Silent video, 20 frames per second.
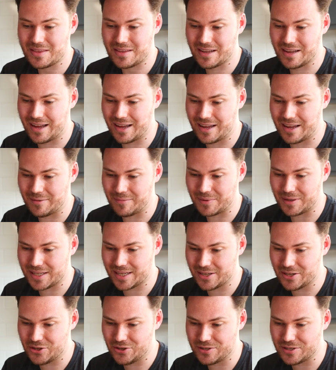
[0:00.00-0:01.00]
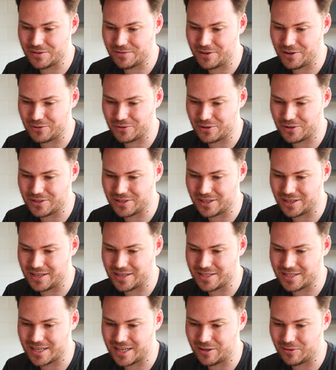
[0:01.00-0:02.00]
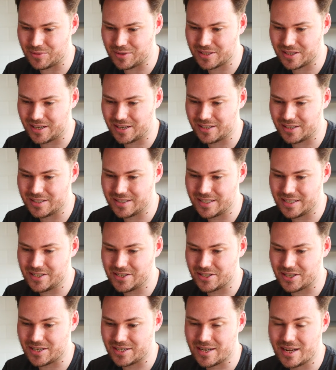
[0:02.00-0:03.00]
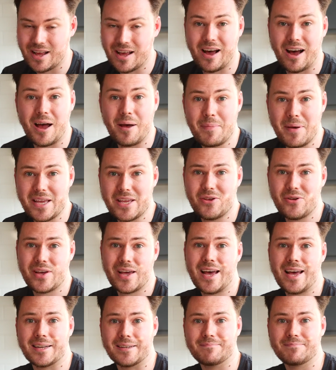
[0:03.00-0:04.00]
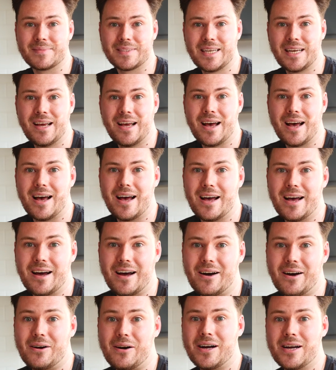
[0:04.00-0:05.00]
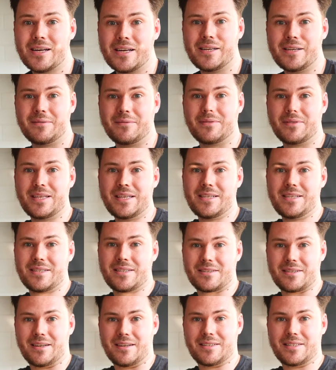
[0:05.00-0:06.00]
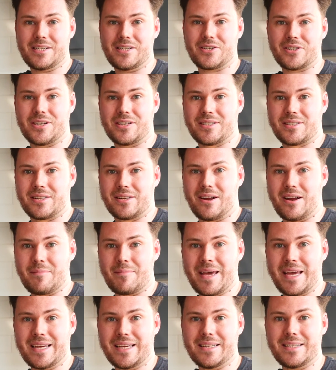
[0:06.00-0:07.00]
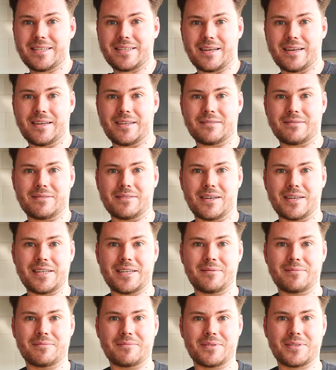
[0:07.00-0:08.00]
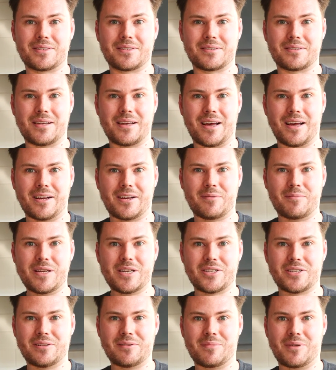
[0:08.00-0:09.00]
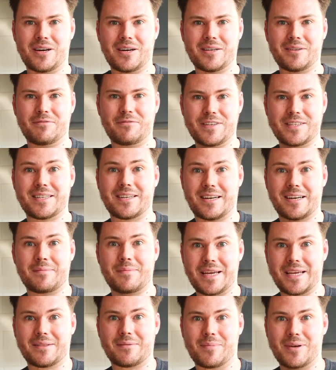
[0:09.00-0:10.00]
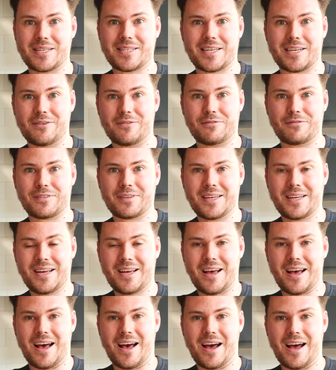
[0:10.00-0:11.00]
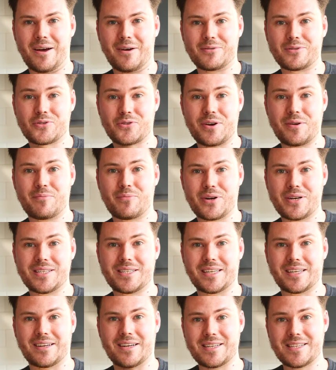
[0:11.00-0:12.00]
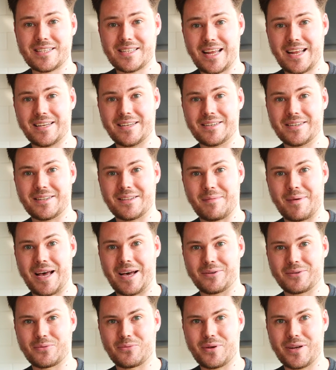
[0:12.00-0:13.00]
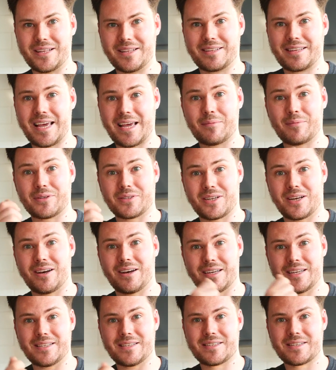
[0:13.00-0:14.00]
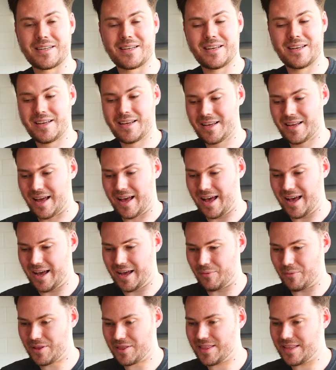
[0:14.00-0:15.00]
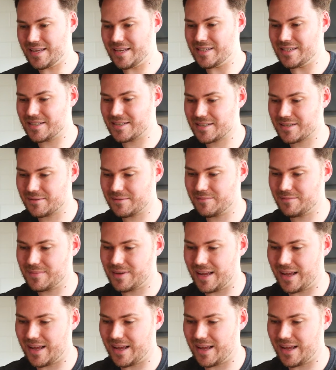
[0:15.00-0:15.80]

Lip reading: Can you use the Velcro ties to help with tie-dye t-shirts? I bet you can. These are t-shirts that I made. I didn't commission them, I physically make them myself with screen printing, and I send them out with cable ties with these